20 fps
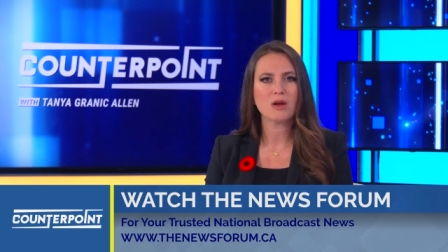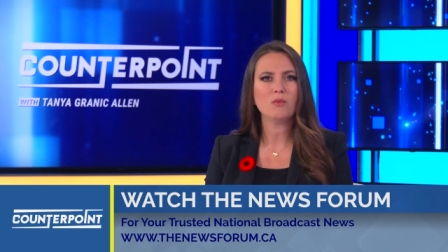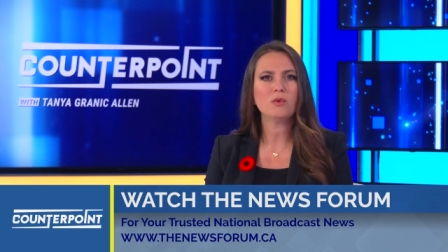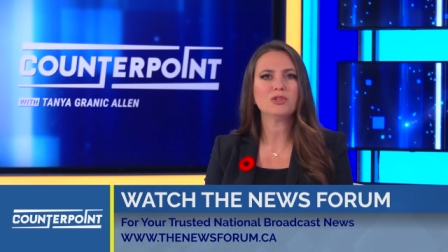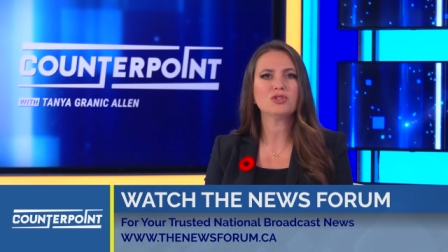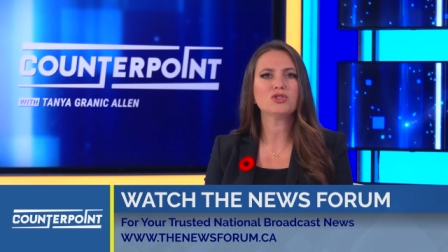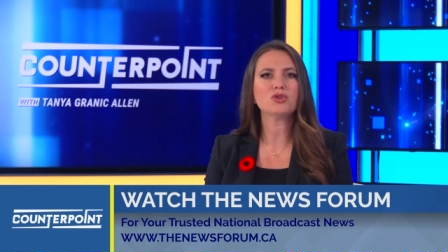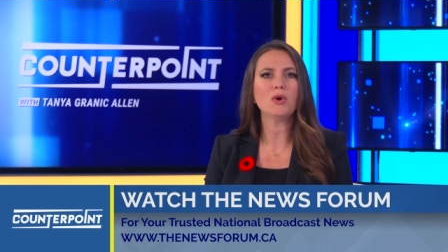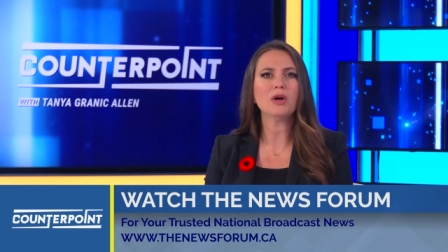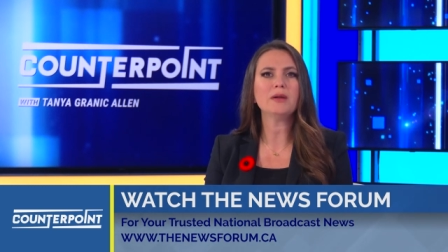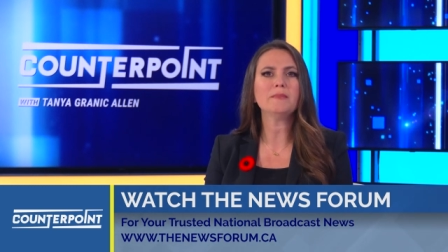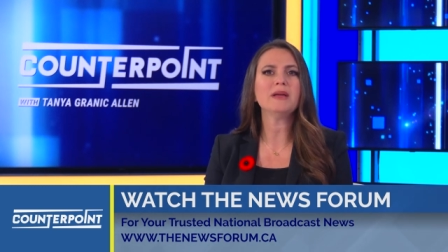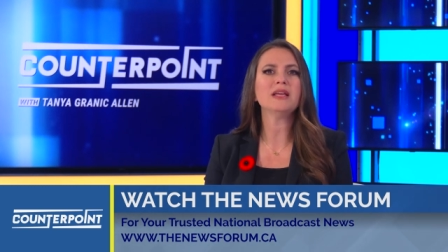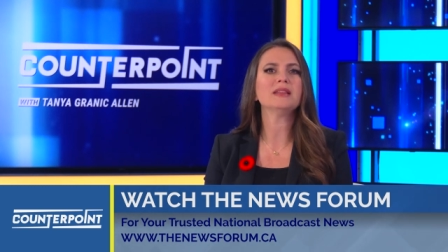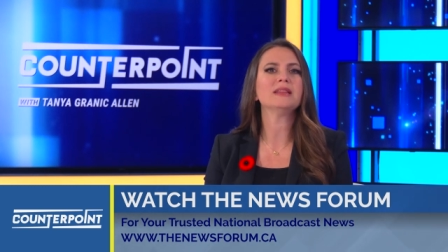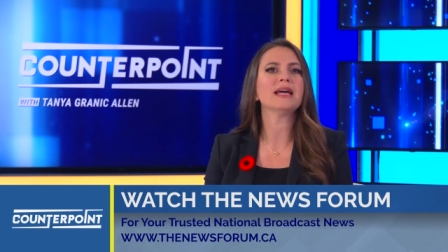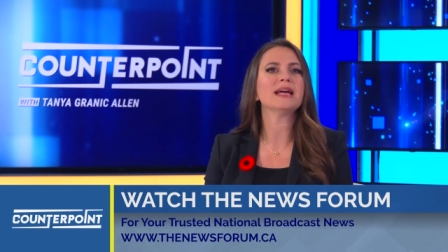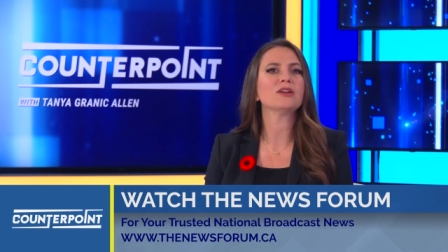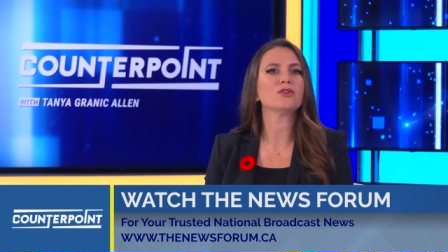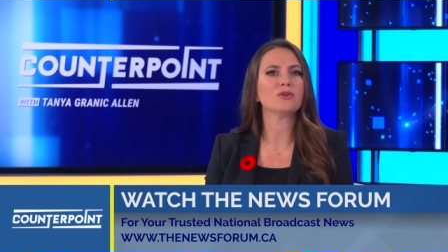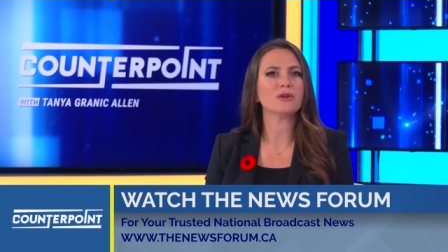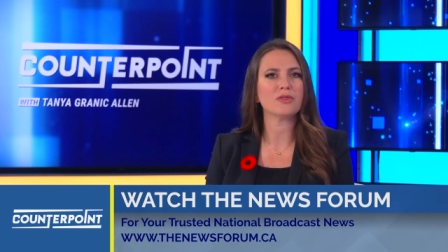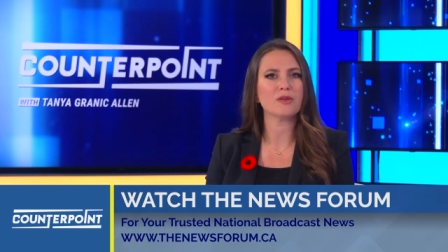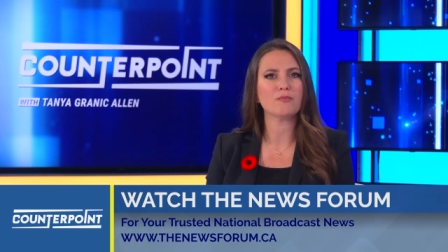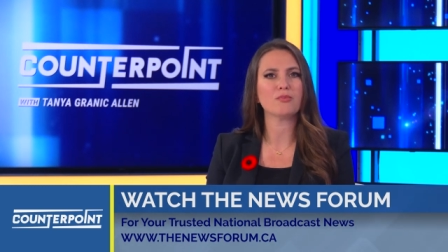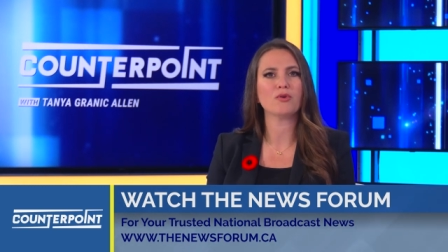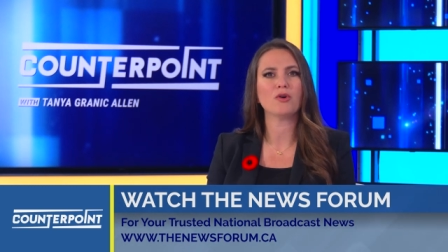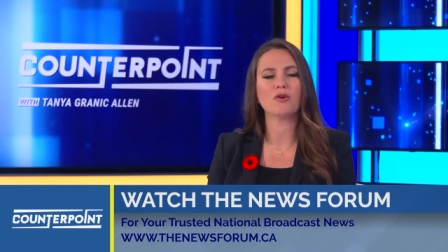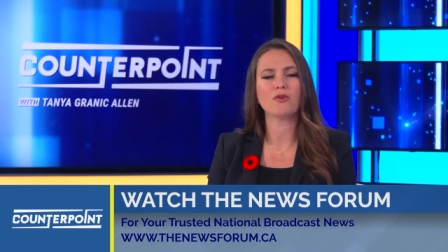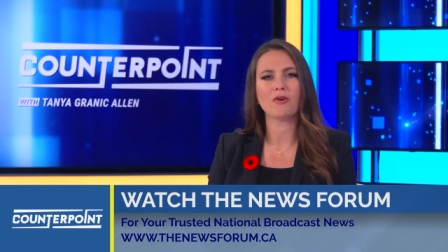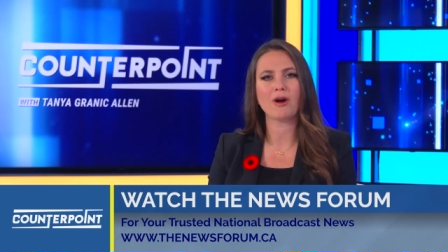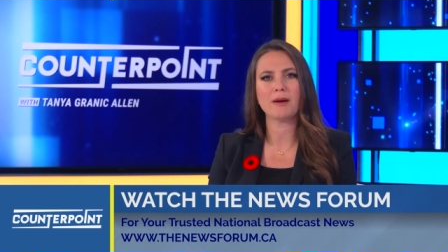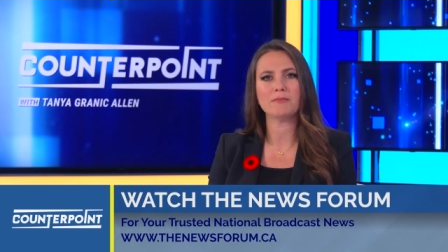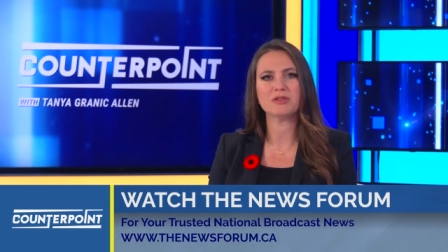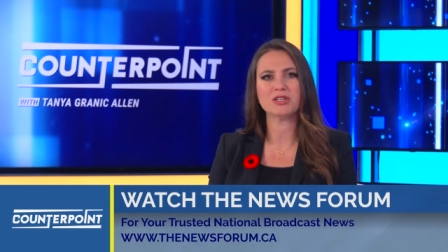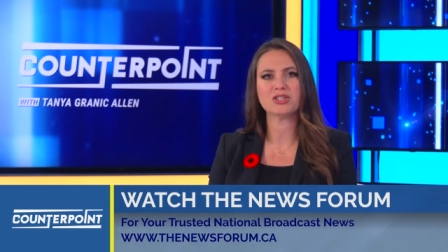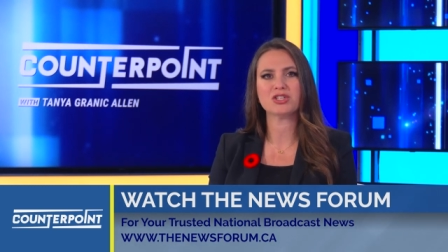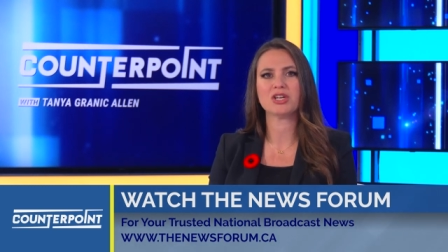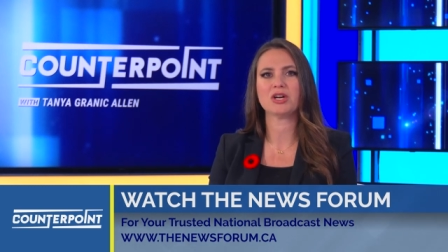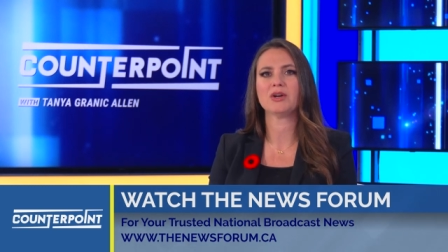Well, joining me later in the program
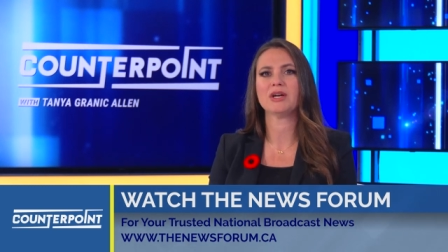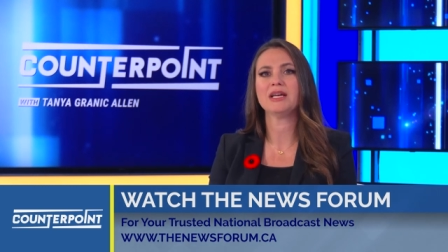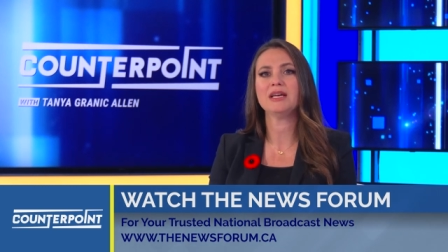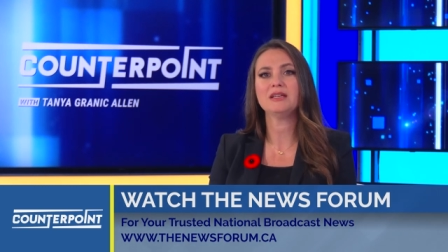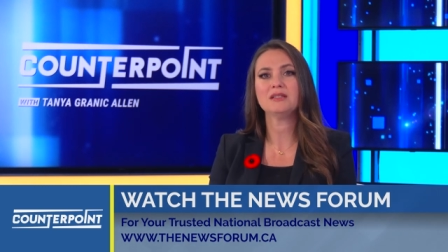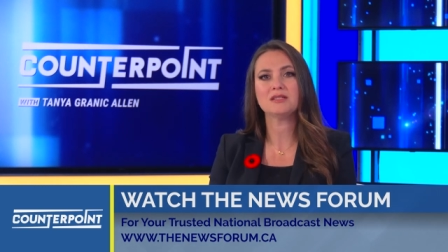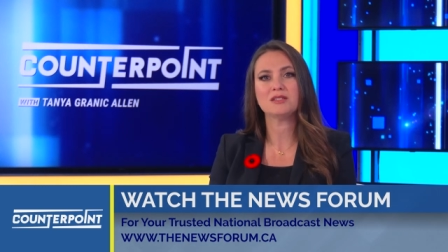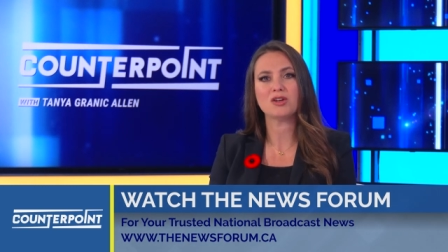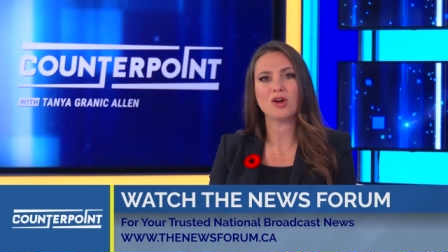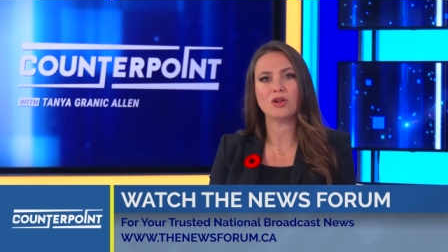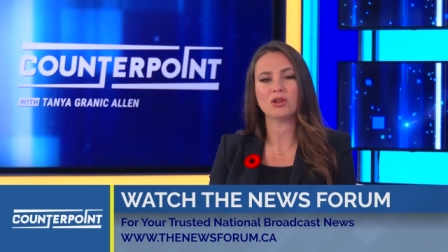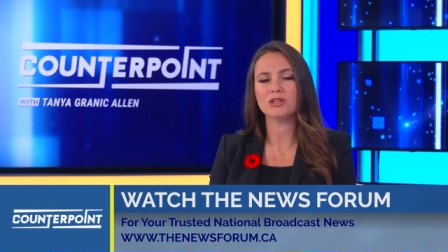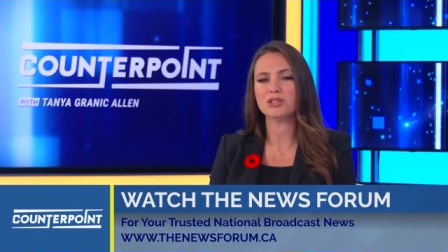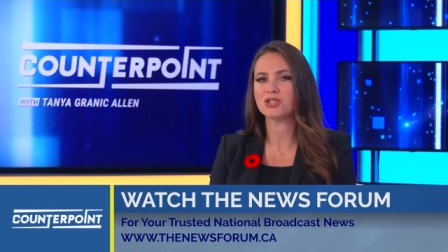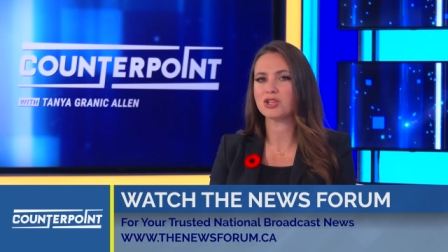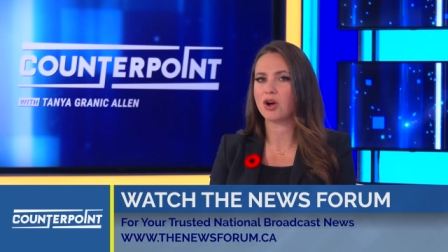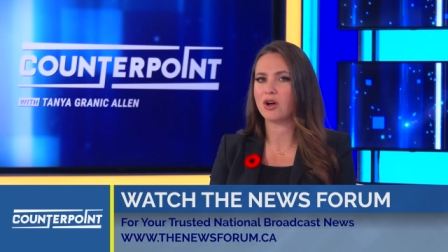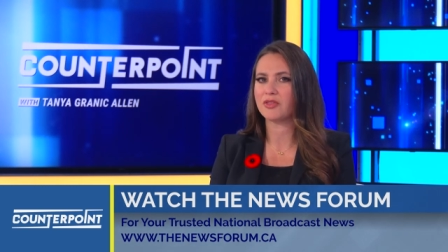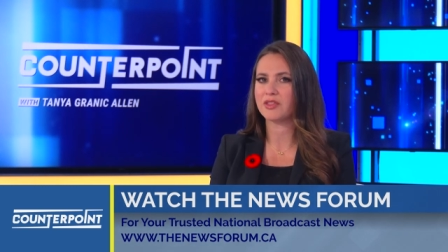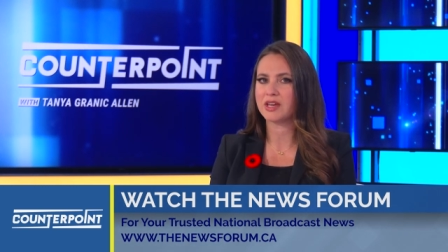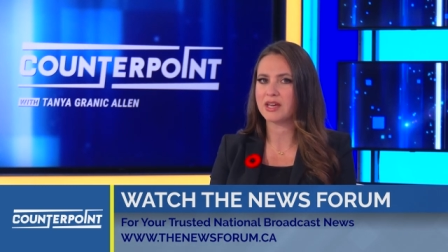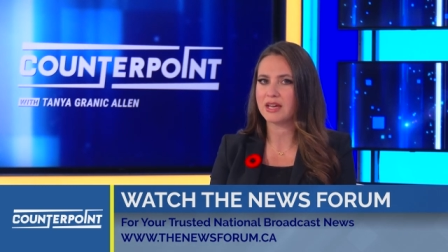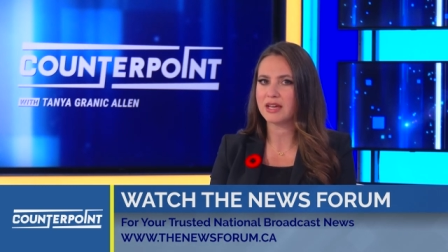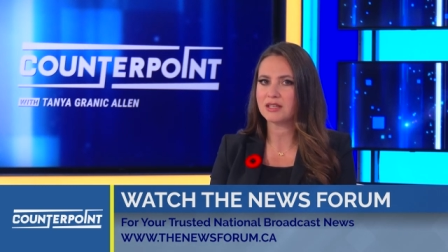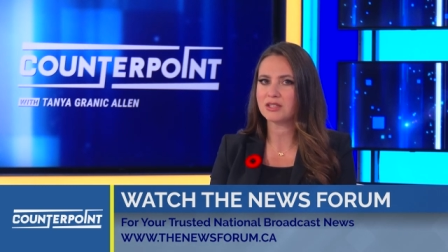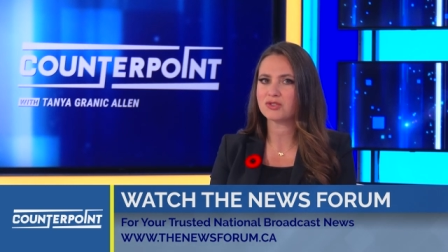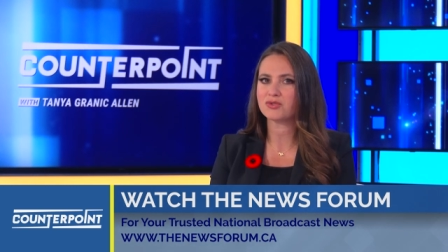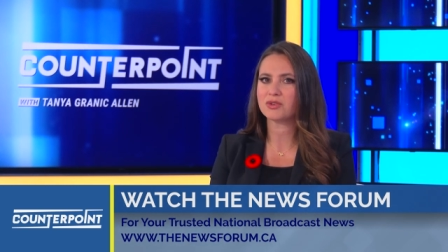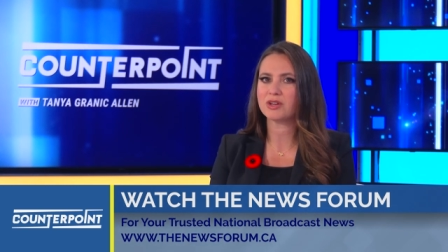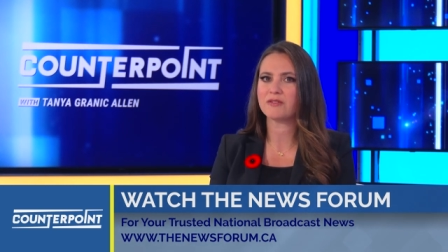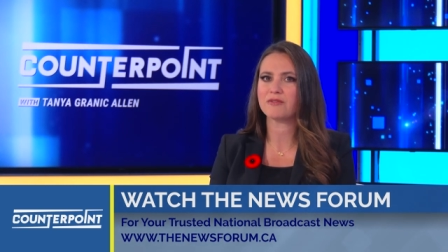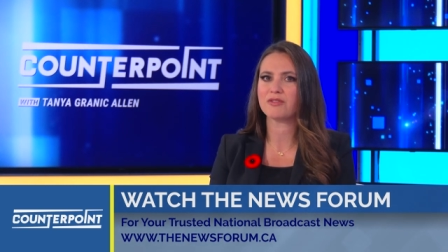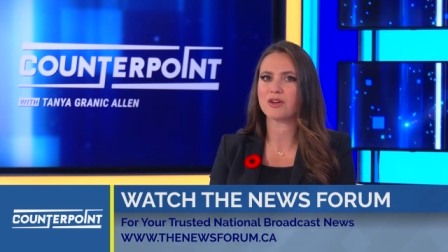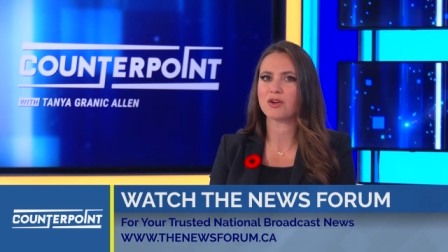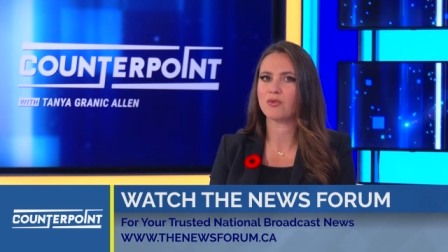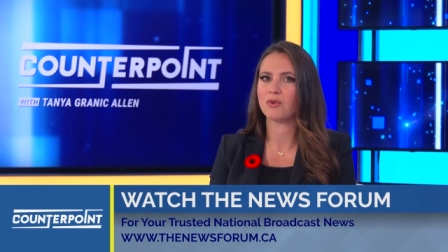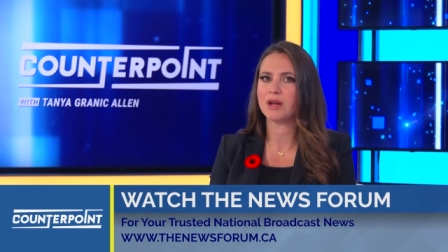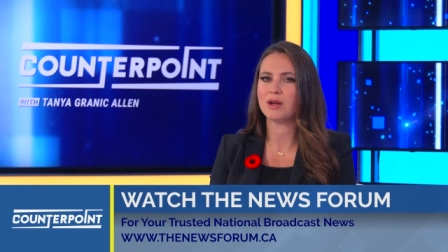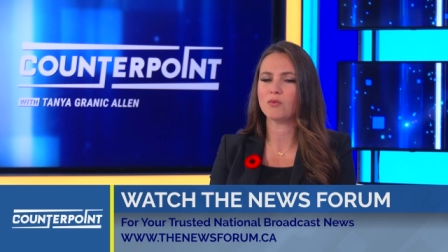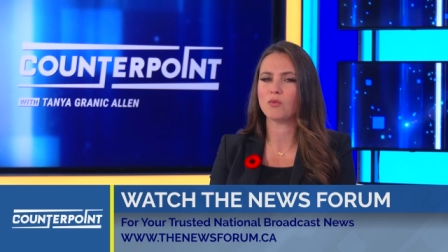to share his knowledge on the history of the
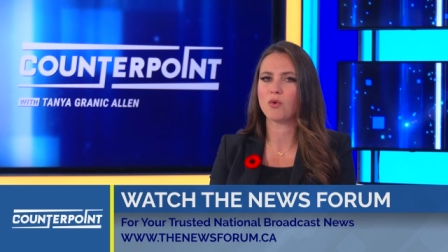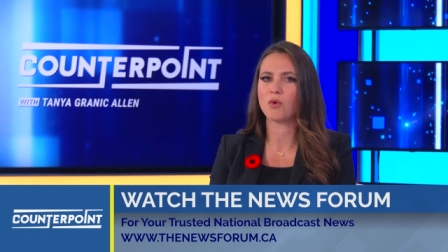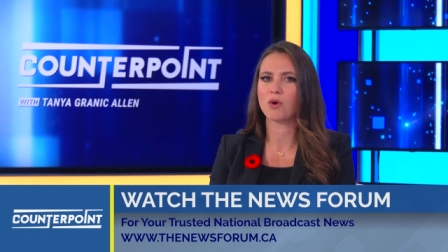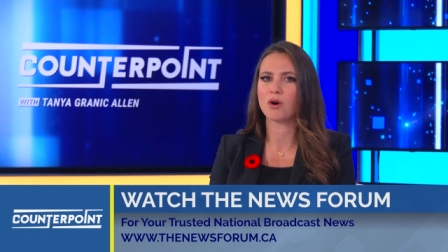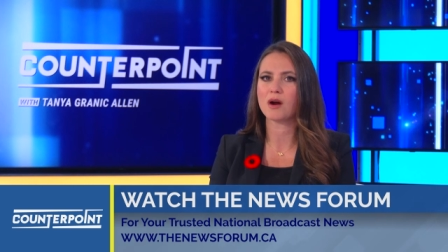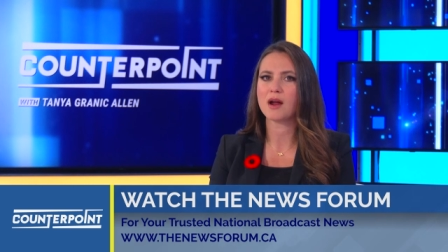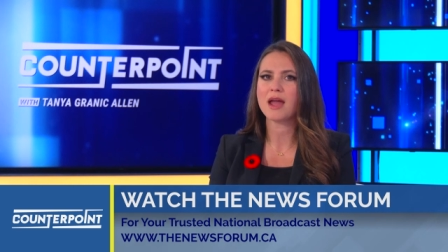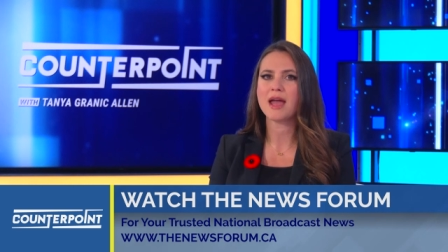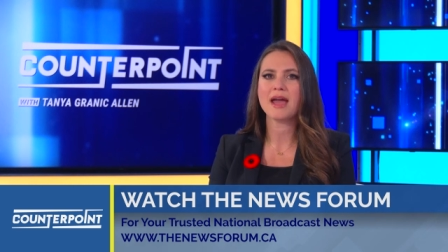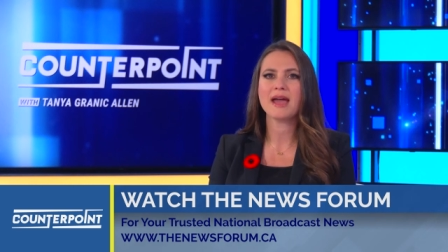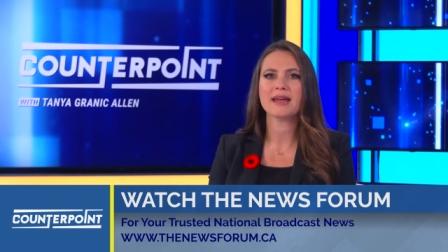Great War,